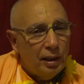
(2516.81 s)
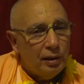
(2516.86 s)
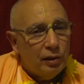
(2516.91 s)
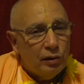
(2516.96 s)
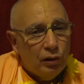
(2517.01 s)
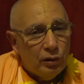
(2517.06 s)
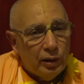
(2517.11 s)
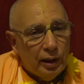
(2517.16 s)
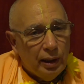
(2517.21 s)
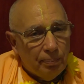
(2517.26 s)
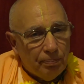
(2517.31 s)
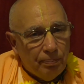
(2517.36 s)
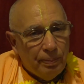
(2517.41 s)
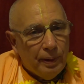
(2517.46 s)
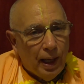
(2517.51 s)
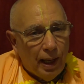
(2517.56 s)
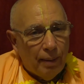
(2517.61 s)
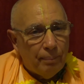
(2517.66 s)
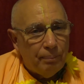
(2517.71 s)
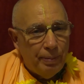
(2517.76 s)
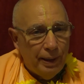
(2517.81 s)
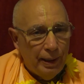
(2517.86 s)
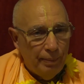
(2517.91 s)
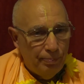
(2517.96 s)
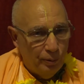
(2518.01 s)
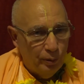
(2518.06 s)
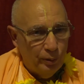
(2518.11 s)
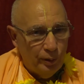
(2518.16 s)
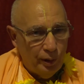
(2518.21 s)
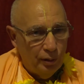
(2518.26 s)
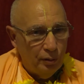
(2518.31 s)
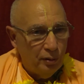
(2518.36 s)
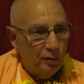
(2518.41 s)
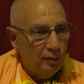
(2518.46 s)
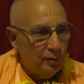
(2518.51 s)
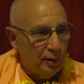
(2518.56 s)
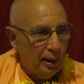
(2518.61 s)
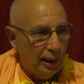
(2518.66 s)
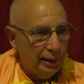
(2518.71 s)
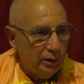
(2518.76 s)
looking at people, you
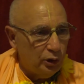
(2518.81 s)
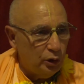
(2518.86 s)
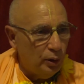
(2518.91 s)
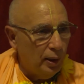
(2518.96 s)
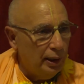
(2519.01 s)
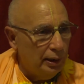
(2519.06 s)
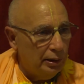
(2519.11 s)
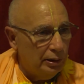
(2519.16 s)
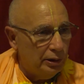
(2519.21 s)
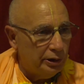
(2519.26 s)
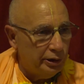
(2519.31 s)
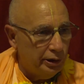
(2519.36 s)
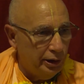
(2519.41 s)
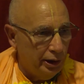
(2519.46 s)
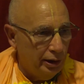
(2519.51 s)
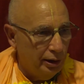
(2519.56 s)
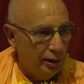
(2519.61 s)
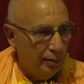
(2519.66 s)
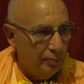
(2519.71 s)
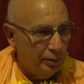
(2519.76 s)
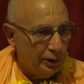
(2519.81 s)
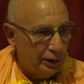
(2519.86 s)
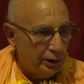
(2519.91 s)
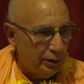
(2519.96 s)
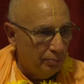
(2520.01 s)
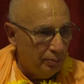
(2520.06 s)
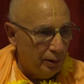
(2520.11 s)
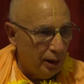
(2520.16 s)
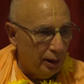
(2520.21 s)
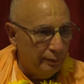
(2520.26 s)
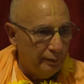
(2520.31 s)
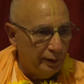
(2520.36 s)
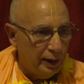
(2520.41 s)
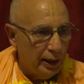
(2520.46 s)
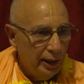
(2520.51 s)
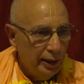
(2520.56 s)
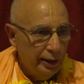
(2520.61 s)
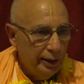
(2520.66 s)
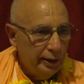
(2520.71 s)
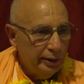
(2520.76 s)
know, like trying to see them with some kind of a
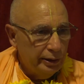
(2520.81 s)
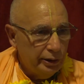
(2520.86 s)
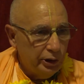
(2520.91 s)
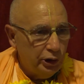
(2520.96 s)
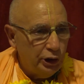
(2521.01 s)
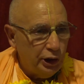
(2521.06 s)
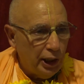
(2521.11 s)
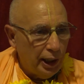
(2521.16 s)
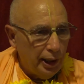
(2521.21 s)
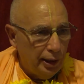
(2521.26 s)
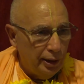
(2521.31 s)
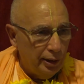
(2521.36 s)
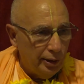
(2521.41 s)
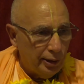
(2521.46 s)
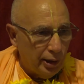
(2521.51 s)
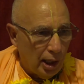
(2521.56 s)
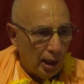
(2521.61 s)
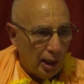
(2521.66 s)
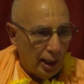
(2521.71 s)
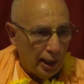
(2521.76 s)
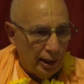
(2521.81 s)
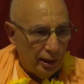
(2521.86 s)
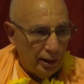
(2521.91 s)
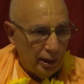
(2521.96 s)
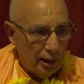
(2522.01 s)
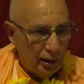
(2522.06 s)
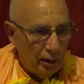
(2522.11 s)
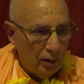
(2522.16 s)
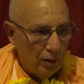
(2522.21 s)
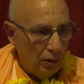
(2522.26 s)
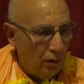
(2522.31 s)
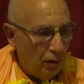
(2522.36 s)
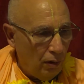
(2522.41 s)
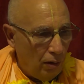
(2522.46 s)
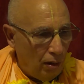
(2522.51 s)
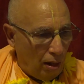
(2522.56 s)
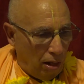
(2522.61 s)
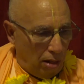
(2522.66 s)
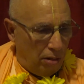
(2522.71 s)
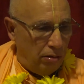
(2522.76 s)
jaded eye
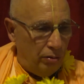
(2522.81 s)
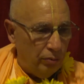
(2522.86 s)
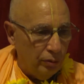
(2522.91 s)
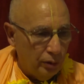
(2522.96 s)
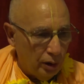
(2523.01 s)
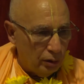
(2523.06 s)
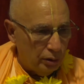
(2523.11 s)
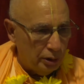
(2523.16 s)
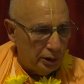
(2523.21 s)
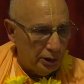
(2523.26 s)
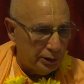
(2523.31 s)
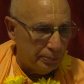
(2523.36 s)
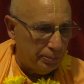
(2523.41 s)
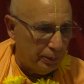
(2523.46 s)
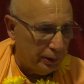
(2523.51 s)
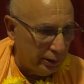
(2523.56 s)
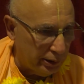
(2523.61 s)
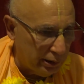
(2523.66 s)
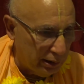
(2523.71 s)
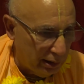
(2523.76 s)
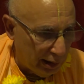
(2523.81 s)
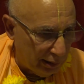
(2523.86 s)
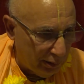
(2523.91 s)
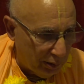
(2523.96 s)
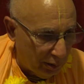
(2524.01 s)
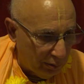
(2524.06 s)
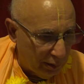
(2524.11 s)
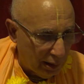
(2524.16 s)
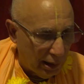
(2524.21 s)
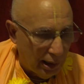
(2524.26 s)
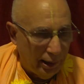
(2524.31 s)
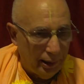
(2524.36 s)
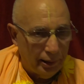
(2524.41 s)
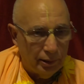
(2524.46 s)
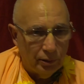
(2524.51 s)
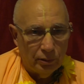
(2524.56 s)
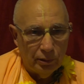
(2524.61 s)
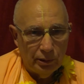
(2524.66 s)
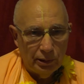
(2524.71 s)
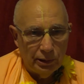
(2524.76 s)
that, oh, this person I don't
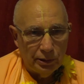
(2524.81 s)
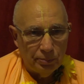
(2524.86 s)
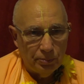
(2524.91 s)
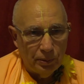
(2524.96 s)
like, or this